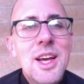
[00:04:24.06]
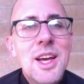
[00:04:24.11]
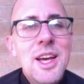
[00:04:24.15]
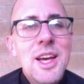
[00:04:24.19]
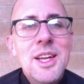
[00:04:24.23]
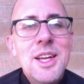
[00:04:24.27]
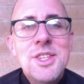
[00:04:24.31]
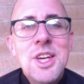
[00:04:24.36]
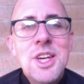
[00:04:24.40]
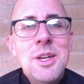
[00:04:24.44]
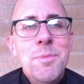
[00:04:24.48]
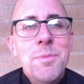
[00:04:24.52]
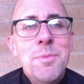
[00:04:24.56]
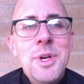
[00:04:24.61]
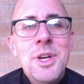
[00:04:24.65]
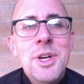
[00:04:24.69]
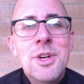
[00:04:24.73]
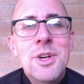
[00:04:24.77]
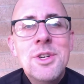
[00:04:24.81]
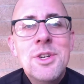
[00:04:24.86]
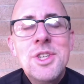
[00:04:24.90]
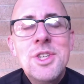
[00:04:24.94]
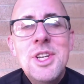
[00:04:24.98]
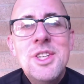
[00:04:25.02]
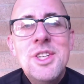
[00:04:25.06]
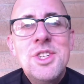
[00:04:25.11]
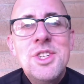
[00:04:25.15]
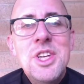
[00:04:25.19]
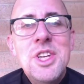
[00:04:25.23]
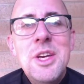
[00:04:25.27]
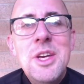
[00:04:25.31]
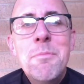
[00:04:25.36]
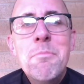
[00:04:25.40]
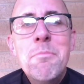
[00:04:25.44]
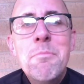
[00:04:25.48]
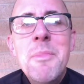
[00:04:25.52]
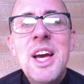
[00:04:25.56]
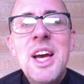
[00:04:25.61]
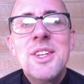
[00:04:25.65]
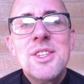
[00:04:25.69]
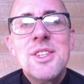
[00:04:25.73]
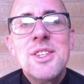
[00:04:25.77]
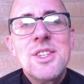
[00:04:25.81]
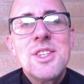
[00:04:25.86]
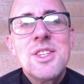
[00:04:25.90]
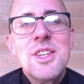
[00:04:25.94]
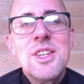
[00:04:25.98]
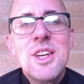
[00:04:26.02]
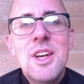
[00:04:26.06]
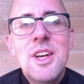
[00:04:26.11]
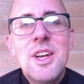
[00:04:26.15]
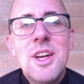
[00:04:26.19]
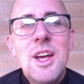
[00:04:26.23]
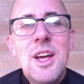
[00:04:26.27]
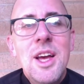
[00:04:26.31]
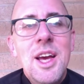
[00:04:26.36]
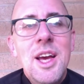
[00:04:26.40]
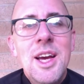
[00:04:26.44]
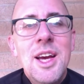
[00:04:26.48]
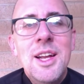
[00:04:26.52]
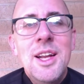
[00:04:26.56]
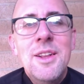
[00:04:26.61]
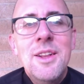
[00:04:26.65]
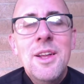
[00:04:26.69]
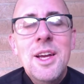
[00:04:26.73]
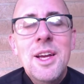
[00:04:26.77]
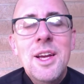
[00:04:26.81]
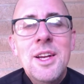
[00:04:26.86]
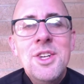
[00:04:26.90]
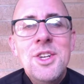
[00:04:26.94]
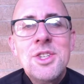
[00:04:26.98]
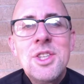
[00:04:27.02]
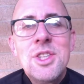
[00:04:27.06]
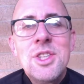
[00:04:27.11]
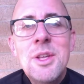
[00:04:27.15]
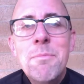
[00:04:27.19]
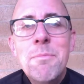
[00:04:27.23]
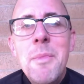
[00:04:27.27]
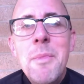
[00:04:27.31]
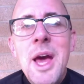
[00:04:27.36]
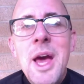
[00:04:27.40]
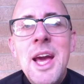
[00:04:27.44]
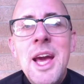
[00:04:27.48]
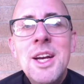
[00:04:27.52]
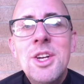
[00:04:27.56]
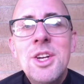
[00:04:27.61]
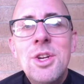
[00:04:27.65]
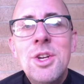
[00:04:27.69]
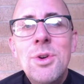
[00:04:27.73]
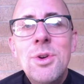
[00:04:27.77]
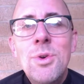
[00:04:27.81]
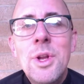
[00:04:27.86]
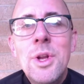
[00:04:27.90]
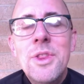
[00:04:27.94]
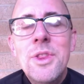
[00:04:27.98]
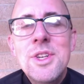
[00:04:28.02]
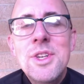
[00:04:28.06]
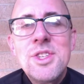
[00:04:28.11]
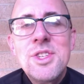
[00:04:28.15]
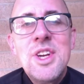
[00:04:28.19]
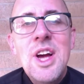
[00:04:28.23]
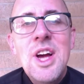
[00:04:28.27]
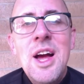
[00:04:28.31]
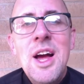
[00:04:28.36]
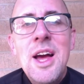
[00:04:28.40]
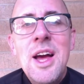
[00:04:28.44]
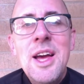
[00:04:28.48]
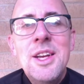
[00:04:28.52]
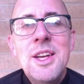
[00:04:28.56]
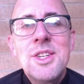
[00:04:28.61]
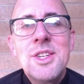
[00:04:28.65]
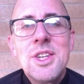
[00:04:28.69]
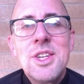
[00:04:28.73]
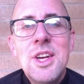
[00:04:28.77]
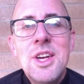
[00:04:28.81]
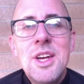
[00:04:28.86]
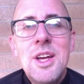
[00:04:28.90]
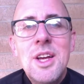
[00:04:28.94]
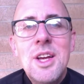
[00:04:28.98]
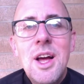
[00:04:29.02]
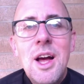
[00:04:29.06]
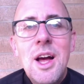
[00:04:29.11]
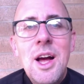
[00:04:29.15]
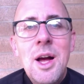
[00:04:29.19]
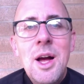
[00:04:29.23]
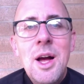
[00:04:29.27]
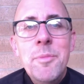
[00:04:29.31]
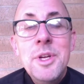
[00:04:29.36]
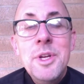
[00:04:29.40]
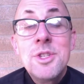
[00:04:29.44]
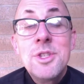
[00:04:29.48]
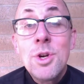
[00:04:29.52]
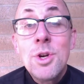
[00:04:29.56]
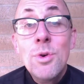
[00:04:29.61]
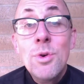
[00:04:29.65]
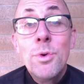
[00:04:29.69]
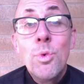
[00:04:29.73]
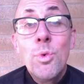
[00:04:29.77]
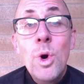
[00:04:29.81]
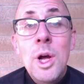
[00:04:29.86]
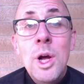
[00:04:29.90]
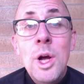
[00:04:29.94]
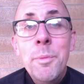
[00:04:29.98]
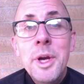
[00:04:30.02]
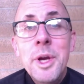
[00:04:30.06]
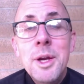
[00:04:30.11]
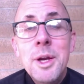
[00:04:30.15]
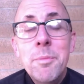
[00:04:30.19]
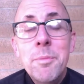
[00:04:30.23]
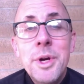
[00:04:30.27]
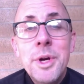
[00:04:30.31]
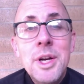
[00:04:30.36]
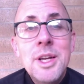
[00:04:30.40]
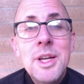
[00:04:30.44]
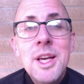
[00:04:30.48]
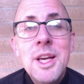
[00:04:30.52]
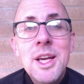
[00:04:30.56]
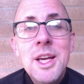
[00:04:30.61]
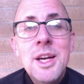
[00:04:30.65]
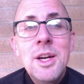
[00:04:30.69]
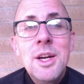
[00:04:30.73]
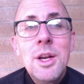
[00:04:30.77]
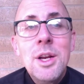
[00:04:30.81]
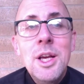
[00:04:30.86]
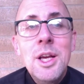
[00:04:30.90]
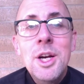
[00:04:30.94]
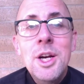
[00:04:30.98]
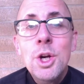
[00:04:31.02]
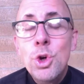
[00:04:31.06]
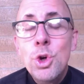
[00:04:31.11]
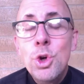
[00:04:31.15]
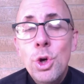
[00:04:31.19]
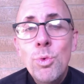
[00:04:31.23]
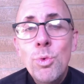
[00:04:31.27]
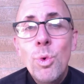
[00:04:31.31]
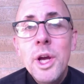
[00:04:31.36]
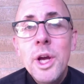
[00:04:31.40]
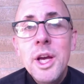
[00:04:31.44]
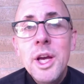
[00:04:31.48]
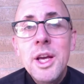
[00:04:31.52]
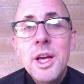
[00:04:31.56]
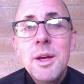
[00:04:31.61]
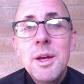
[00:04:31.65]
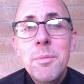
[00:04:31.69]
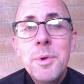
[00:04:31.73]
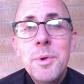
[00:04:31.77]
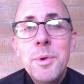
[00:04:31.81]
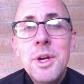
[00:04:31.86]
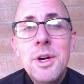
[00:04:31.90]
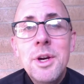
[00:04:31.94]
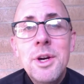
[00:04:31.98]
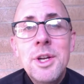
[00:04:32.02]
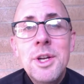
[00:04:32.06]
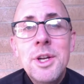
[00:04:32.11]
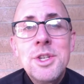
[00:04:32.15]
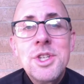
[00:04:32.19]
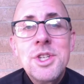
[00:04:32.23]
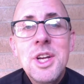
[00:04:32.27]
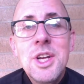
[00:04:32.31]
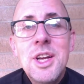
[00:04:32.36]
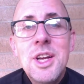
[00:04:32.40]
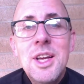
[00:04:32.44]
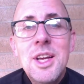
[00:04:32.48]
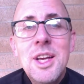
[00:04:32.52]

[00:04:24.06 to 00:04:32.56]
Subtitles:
and St. Peter's is immense, and just the magnitude and the size is overwhelming, but in a good way, because